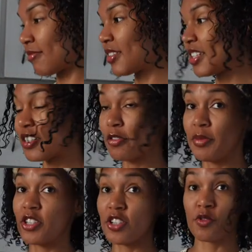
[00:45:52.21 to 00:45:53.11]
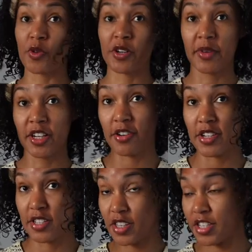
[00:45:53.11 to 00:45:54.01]
This could be just one of my
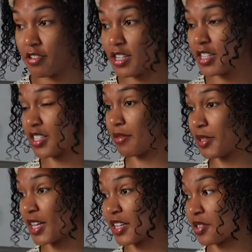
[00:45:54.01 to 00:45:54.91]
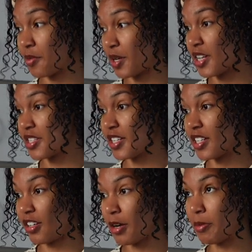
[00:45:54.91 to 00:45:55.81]
crazy theories, but that's the way I see it.
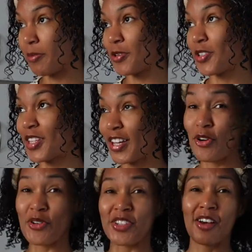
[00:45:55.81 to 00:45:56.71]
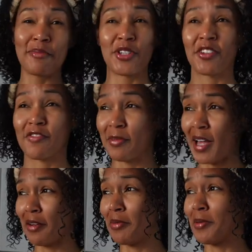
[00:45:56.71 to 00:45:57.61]
A lot of people are just saying, oh, it's not music for
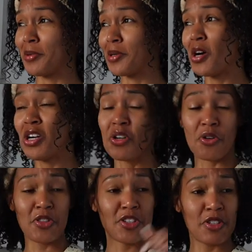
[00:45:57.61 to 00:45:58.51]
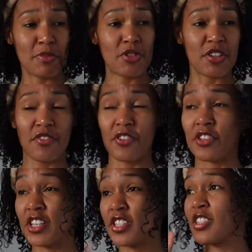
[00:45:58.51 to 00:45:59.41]
black people, or this is music for
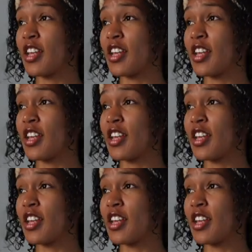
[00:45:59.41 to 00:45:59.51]
this